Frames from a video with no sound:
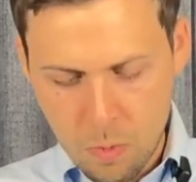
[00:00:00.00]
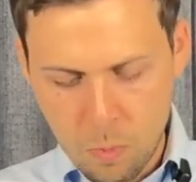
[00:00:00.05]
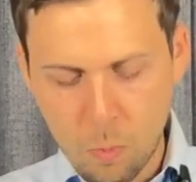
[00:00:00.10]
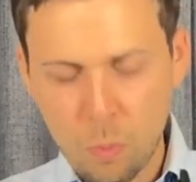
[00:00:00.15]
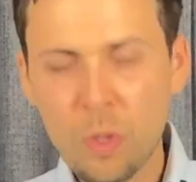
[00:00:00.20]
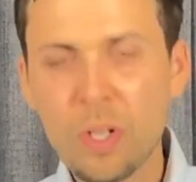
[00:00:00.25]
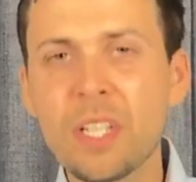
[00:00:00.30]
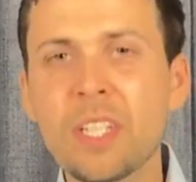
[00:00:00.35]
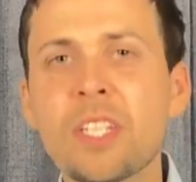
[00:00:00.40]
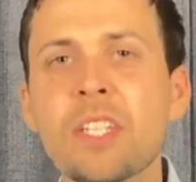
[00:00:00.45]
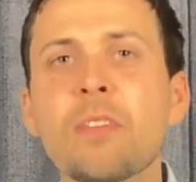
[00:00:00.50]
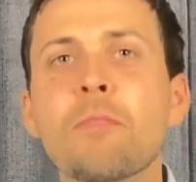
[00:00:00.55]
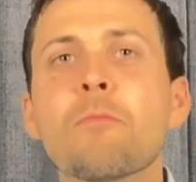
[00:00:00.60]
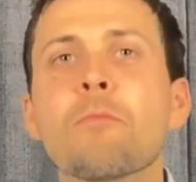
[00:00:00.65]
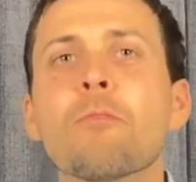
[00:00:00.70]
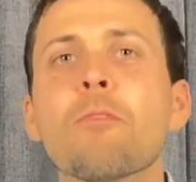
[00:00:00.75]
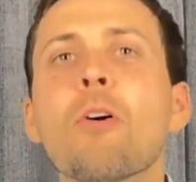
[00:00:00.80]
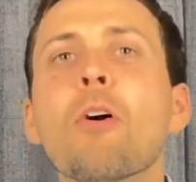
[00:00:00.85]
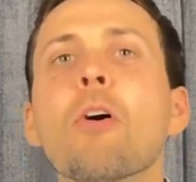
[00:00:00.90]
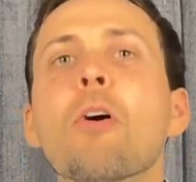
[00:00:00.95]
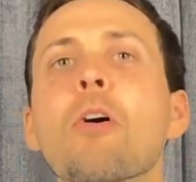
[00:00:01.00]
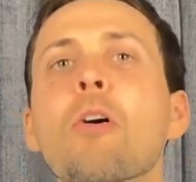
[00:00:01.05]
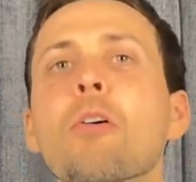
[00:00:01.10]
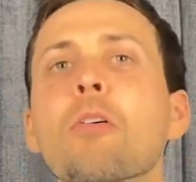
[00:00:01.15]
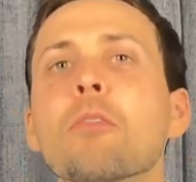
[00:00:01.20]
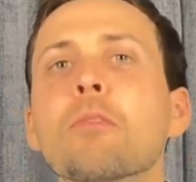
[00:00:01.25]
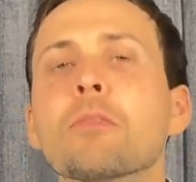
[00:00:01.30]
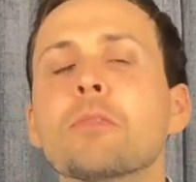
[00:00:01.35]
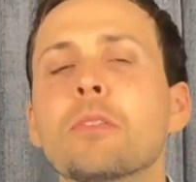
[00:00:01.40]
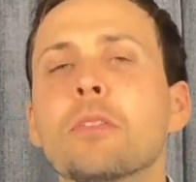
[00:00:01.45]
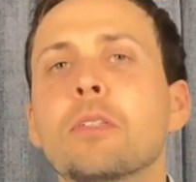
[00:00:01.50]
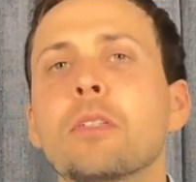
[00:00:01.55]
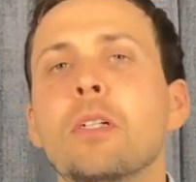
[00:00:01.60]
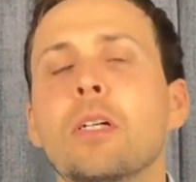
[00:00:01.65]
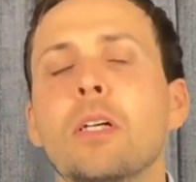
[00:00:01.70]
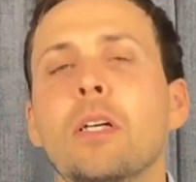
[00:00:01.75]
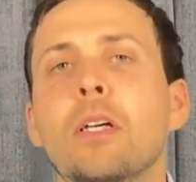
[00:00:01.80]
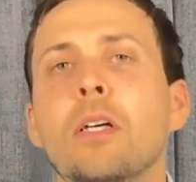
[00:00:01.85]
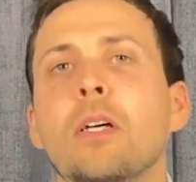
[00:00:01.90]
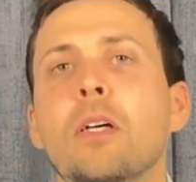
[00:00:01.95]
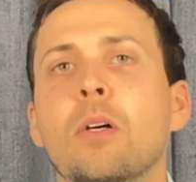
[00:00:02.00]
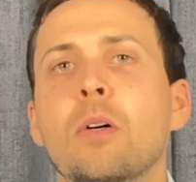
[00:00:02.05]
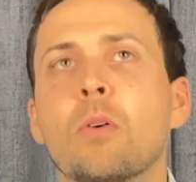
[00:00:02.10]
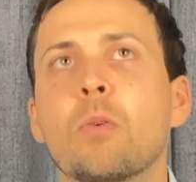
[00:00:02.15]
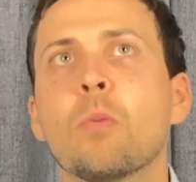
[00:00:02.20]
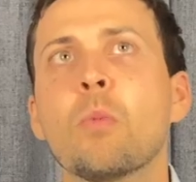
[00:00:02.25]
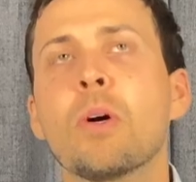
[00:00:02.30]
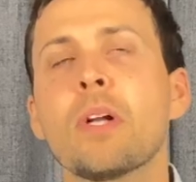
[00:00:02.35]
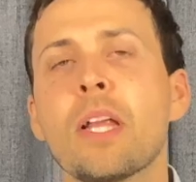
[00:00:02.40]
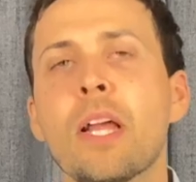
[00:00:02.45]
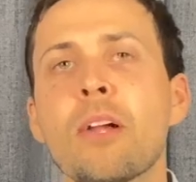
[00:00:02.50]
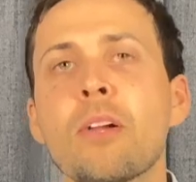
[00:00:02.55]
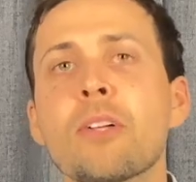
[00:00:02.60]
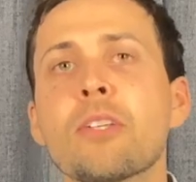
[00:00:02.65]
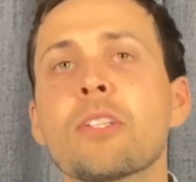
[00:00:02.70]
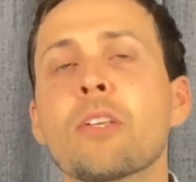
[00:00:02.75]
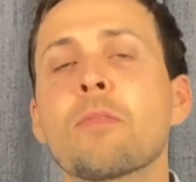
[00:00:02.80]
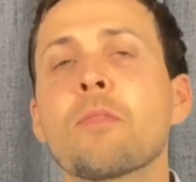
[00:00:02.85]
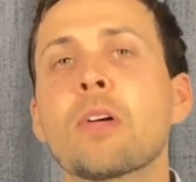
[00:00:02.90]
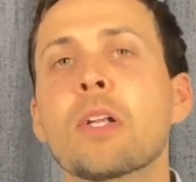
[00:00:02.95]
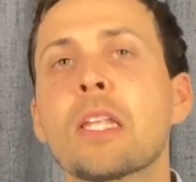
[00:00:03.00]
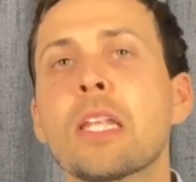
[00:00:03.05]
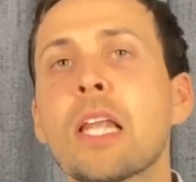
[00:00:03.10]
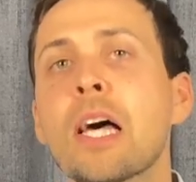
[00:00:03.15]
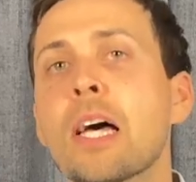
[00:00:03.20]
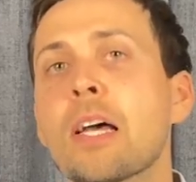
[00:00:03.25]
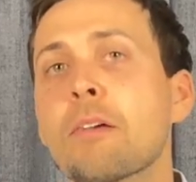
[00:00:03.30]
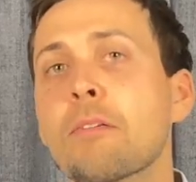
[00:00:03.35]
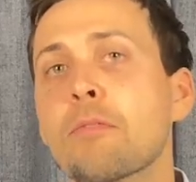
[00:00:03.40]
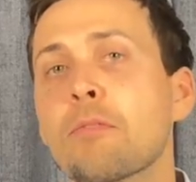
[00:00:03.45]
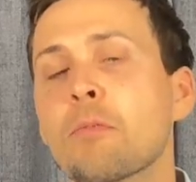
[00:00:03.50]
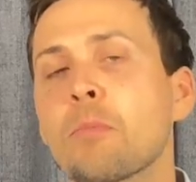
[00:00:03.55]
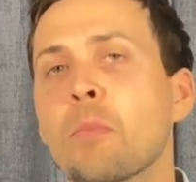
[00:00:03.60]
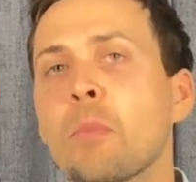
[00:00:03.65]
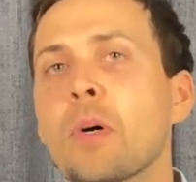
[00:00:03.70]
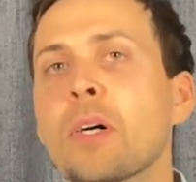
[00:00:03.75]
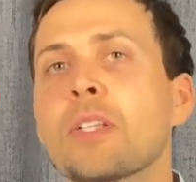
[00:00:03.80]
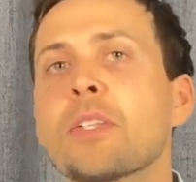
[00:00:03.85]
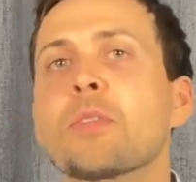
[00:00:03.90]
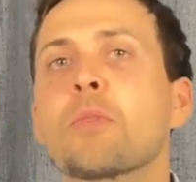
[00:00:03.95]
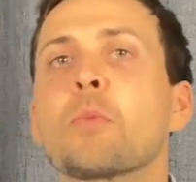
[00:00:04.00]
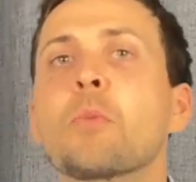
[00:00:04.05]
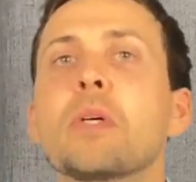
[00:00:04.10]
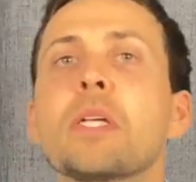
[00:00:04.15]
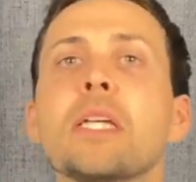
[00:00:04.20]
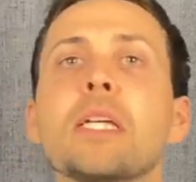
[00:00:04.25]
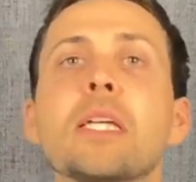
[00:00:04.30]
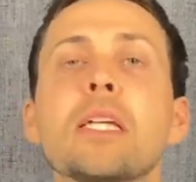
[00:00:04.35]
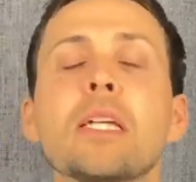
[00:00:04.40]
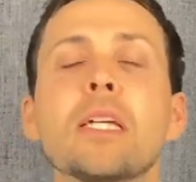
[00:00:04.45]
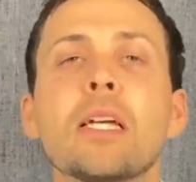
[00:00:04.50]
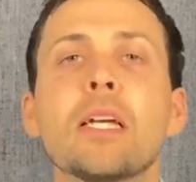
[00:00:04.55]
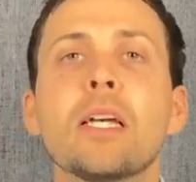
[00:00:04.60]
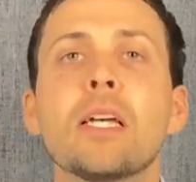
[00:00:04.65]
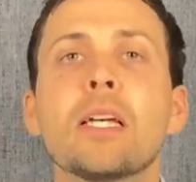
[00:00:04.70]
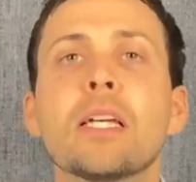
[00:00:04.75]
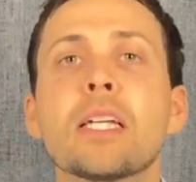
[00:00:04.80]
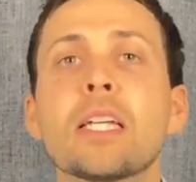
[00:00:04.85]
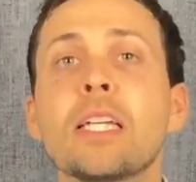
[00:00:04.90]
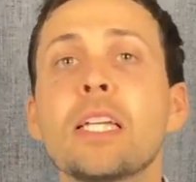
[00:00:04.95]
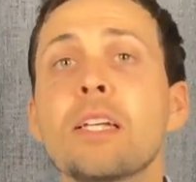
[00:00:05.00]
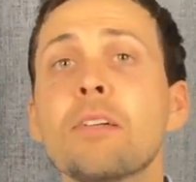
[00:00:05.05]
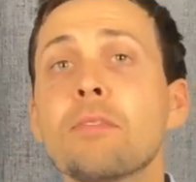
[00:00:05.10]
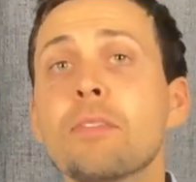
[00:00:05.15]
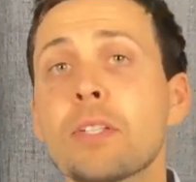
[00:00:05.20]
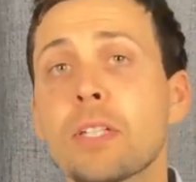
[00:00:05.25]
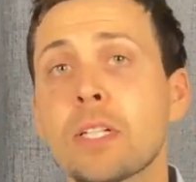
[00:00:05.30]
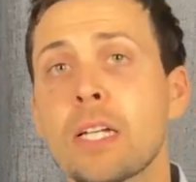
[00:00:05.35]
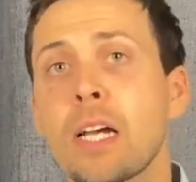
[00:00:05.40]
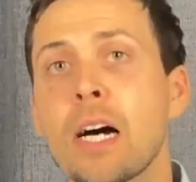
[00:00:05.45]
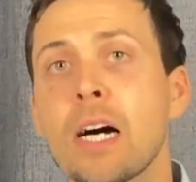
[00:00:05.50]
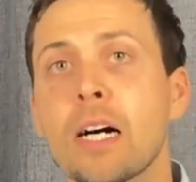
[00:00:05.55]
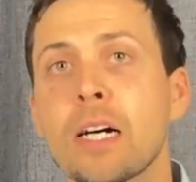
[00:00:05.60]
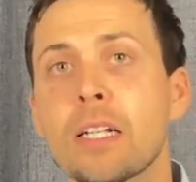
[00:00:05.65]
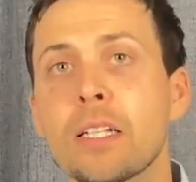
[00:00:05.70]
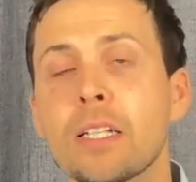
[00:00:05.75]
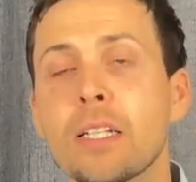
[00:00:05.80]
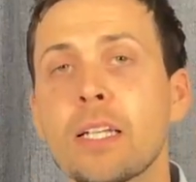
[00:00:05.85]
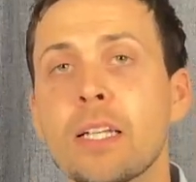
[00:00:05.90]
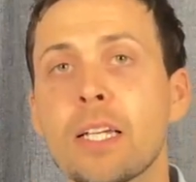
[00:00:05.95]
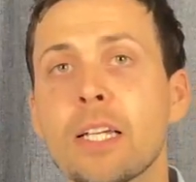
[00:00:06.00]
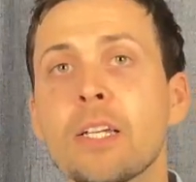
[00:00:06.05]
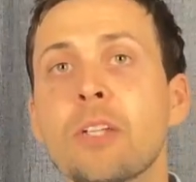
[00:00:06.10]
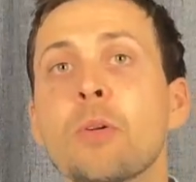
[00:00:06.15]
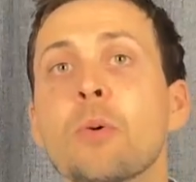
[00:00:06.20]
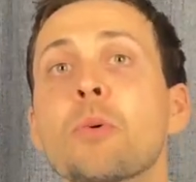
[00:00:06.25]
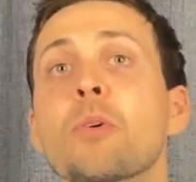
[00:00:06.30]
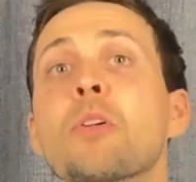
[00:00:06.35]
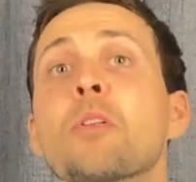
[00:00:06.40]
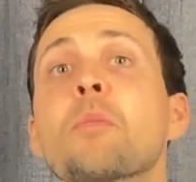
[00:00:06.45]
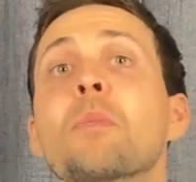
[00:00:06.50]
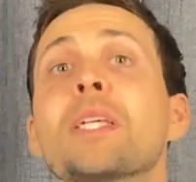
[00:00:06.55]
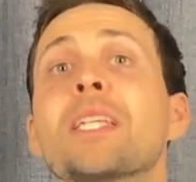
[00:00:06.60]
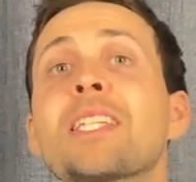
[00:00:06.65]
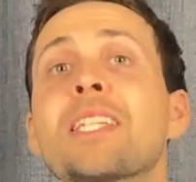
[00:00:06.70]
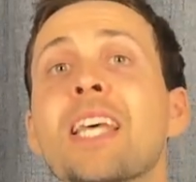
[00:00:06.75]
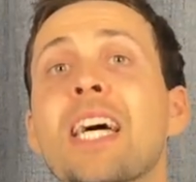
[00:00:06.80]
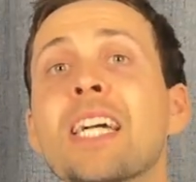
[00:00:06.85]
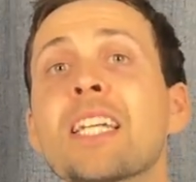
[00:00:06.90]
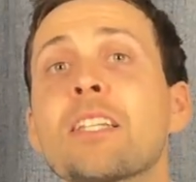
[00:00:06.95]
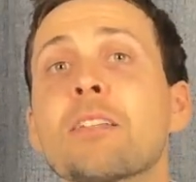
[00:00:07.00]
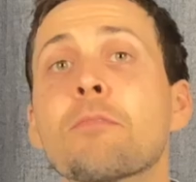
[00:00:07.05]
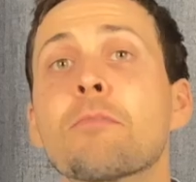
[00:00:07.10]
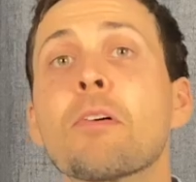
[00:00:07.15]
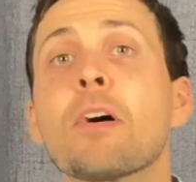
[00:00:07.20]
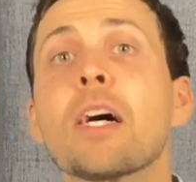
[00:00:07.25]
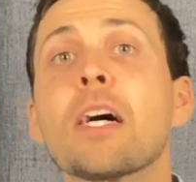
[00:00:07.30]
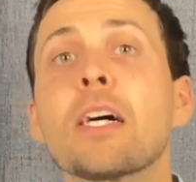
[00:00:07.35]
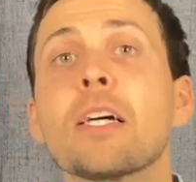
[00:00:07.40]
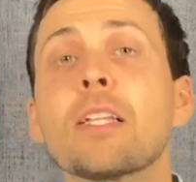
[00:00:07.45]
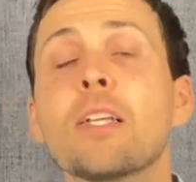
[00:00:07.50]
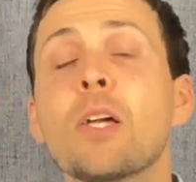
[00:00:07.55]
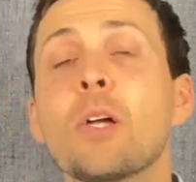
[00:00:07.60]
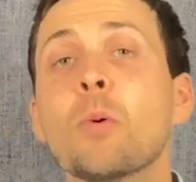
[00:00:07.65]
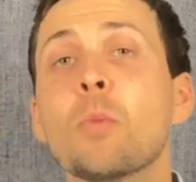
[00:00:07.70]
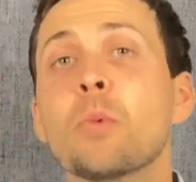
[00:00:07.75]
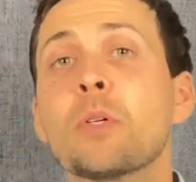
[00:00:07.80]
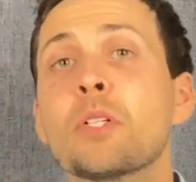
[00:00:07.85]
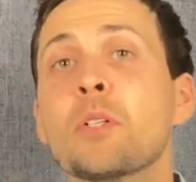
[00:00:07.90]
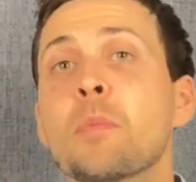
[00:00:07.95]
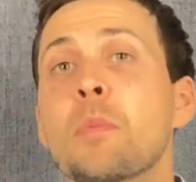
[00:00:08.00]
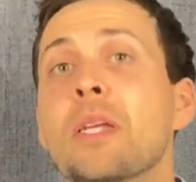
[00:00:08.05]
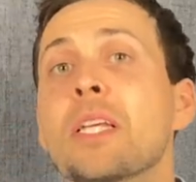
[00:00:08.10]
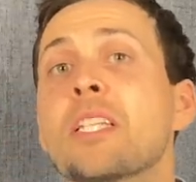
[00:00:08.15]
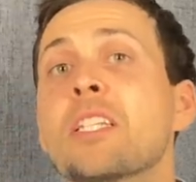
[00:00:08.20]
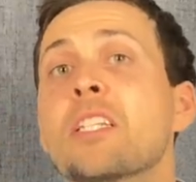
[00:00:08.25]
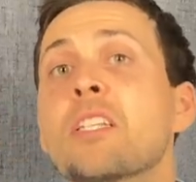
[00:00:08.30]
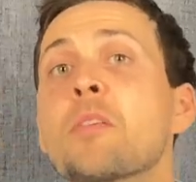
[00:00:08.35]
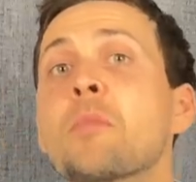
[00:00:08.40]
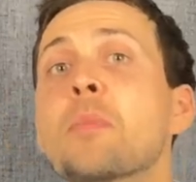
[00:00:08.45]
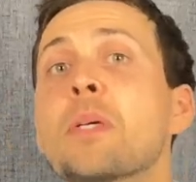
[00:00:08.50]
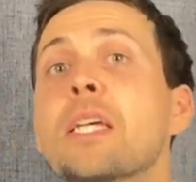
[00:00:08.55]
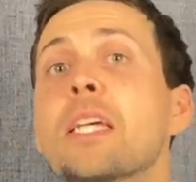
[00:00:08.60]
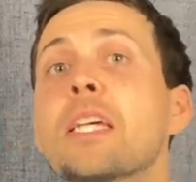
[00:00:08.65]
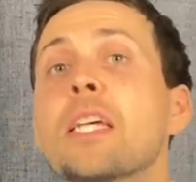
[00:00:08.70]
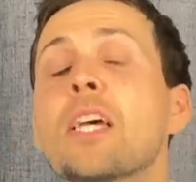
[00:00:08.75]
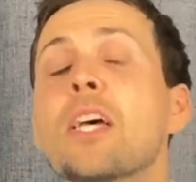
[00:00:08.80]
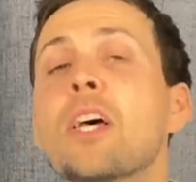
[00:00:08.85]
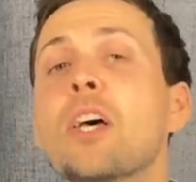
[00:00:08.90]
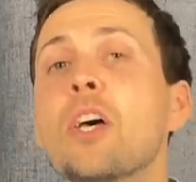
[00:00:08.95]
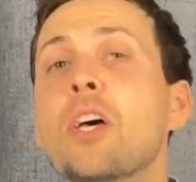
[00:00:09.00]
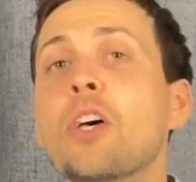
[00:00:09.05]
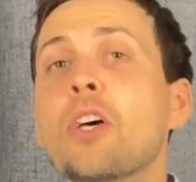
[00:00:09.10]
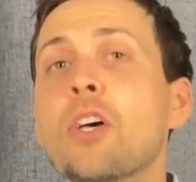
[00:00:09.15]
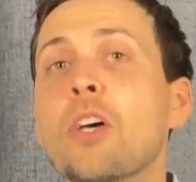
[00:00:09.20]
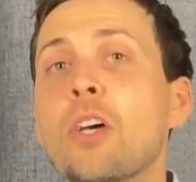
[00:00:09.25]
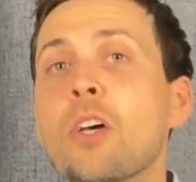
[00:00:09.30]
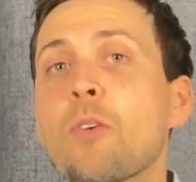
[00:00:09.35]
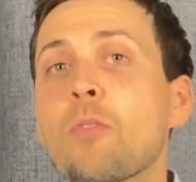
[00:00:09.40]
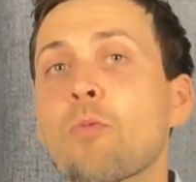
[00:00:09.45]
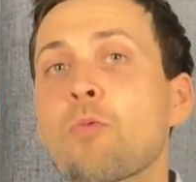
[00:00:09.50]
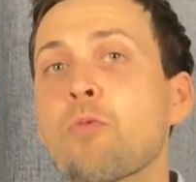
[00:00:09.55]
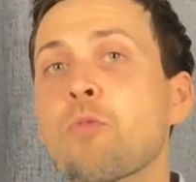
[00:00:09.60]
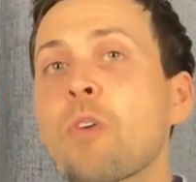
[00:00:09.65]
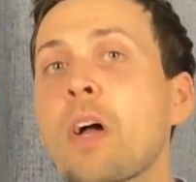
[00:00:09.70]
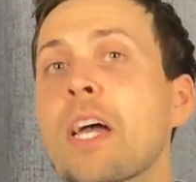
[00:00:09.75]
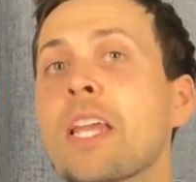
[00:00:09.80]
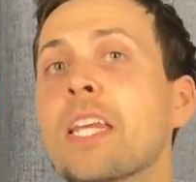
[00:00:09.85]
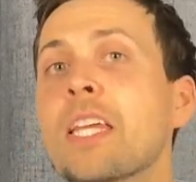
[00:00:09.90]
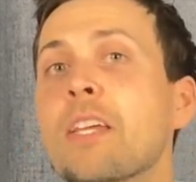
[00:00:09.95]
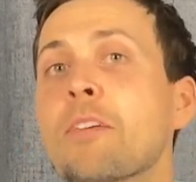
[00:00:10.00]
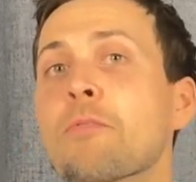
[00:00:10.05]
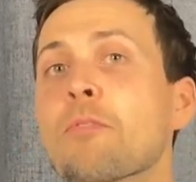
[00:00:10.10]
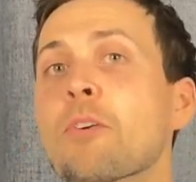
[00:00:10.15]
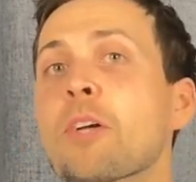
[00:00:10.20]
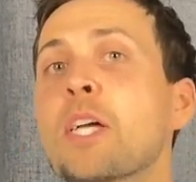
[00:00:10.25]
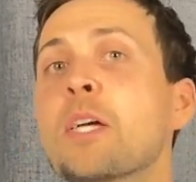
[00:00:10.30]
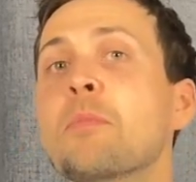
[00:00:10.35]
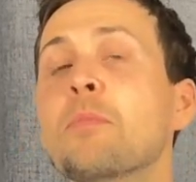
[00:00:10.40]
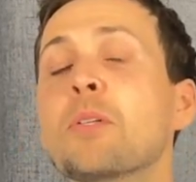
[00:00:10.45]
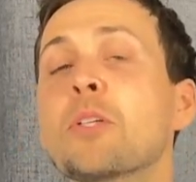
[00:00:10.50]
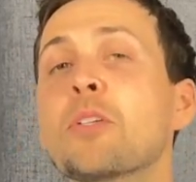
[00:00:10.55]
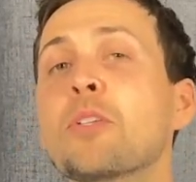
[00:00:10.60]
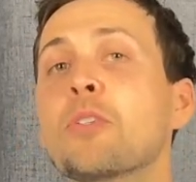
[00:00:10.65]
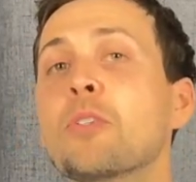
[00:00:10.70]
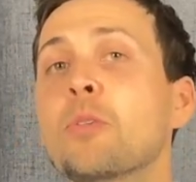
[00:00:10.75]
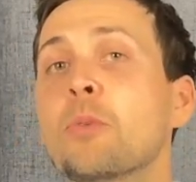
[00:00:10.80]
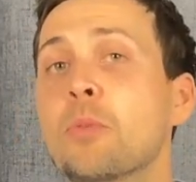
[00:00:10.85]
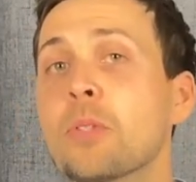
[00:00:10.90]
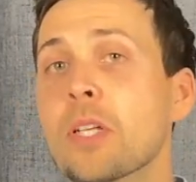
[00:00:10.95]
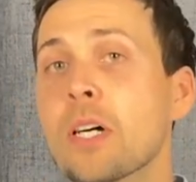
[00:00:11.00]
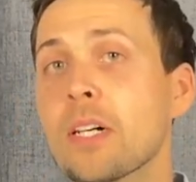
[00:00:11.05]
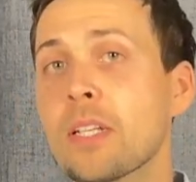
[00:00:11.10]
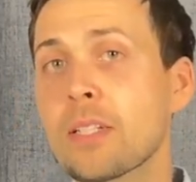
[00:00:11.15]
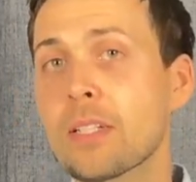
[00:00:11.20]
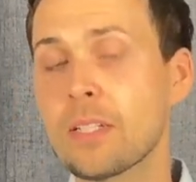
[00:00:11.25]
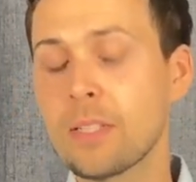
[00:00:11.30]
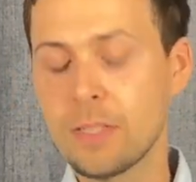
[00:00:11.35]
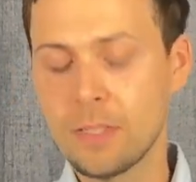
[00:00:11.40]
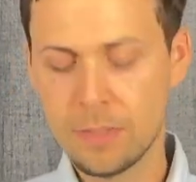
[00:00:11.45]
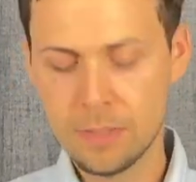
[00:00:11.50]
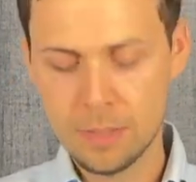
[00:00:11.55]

What is involved? What areas of our life must we give to God in order to be sanctified which means to be ready for him to use us.